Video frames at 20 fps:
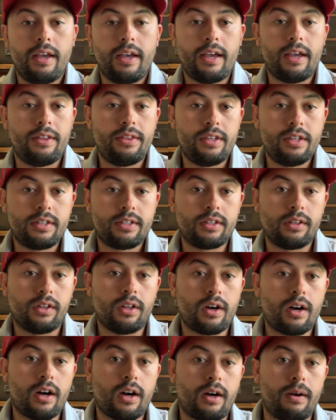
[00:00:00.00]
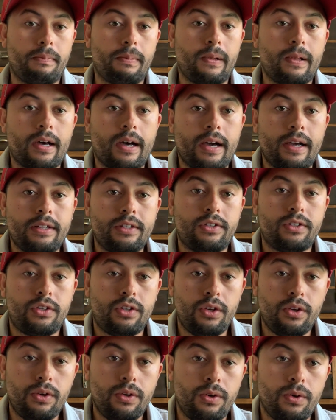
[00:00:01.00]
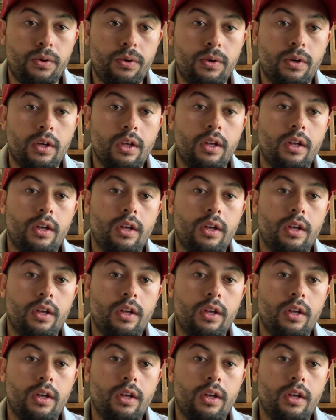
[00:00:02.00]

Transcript: and this law applies to